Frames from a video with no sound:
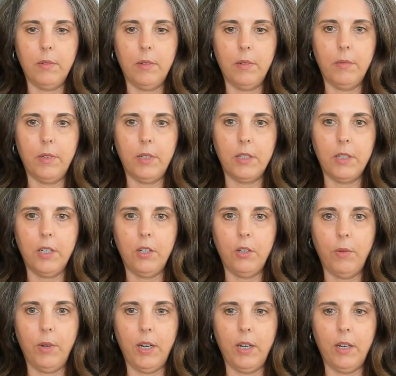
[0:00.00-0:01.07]

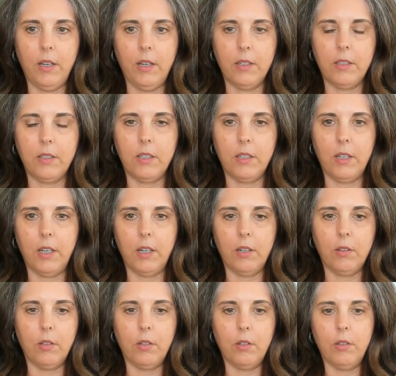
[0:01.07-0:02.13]
attenuating it to get a
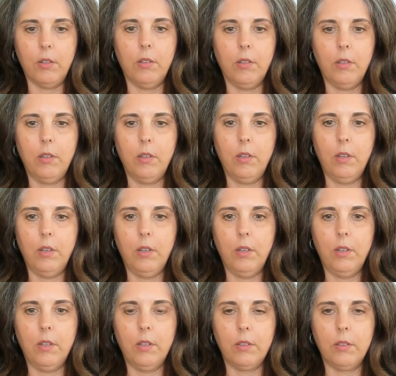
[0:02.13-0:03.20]
little
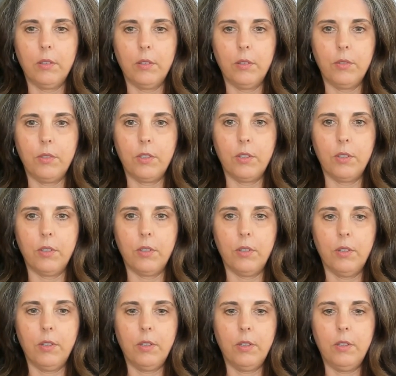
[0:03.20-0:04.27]
looser
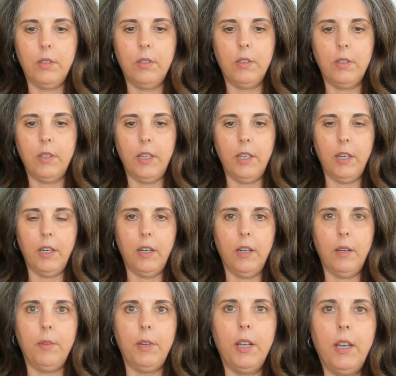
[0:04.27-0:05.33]
in it. I
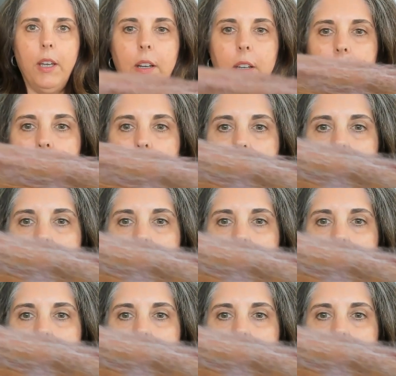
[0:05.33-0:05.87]
mean, I don't